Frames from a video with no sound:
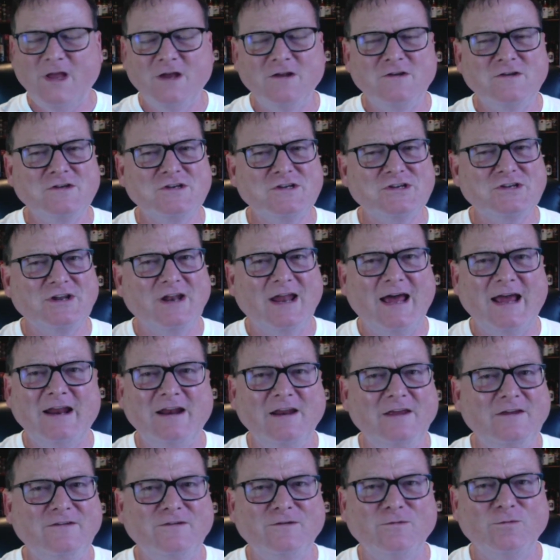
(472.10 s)
Just
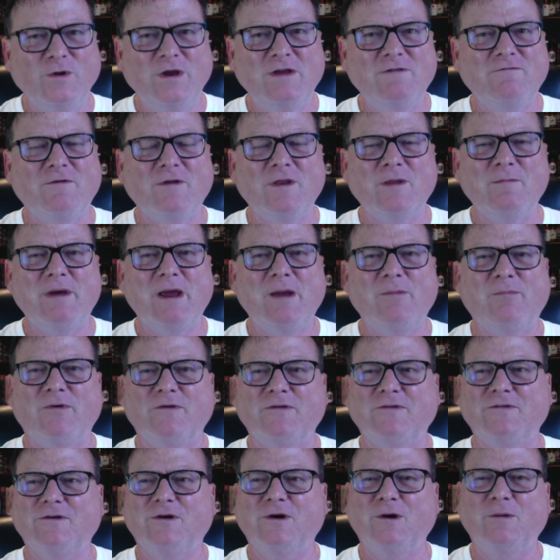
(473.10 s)
slightly sweet from the maple
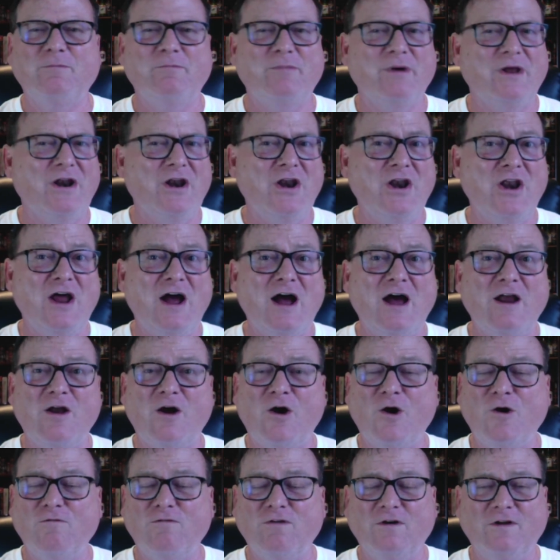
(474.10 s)
syrup, but not
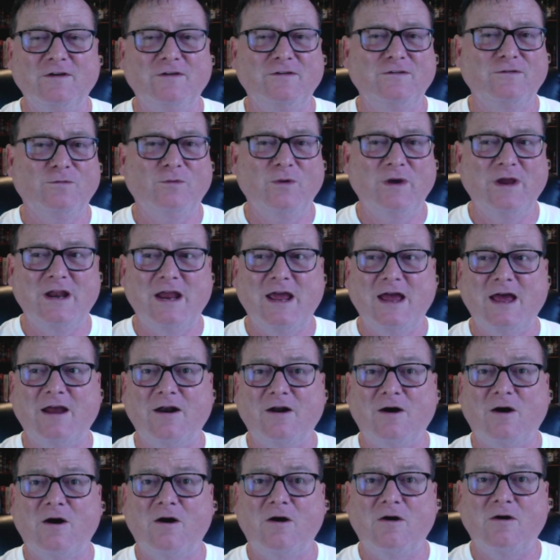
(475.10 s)
overly sweet at
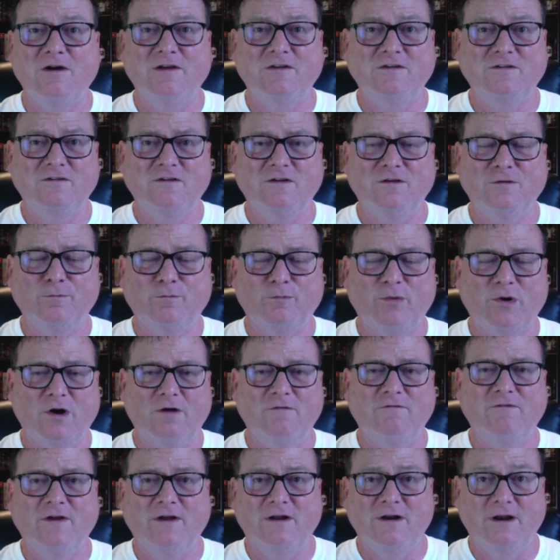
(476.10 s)
all. It's just
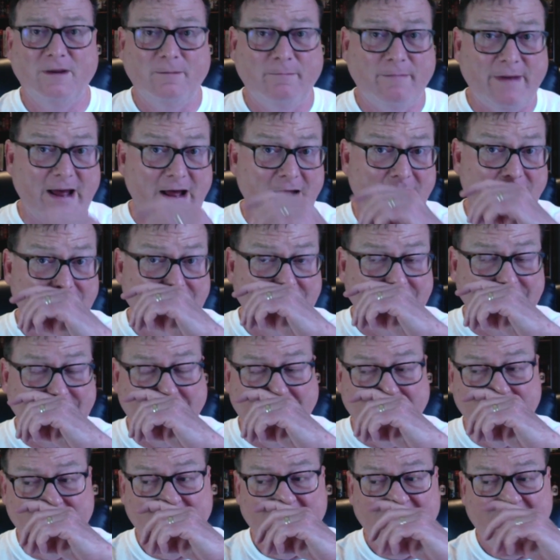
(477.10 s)
perfectly balanced.
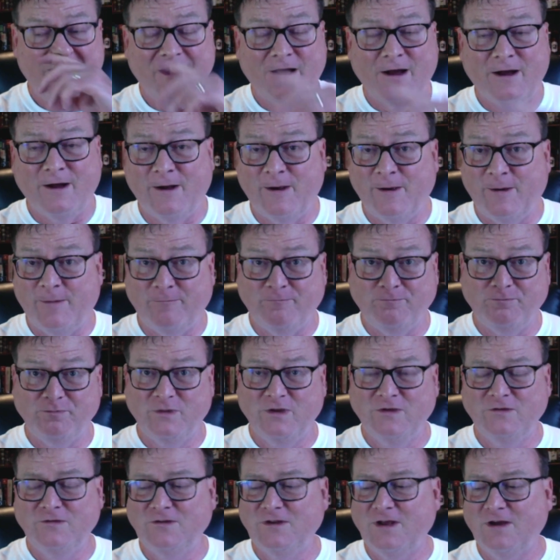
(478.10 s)

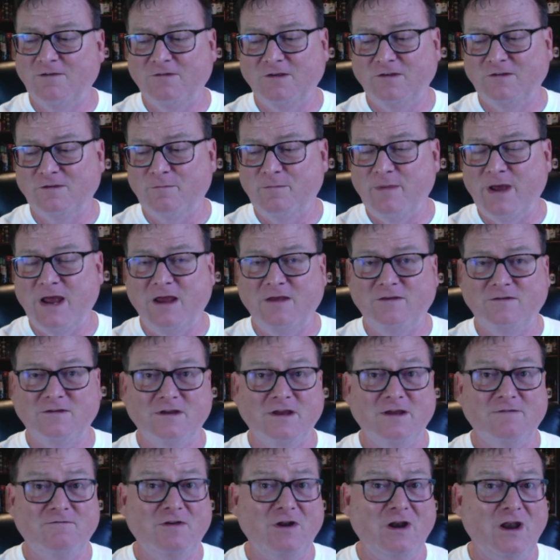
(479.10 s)
This stuff is
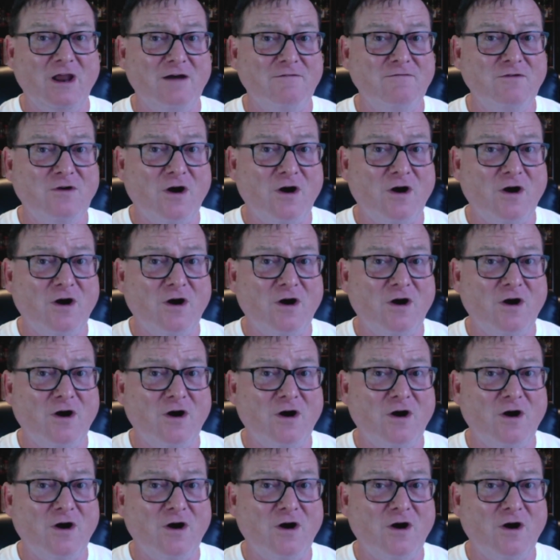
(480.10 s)
amazing. If you love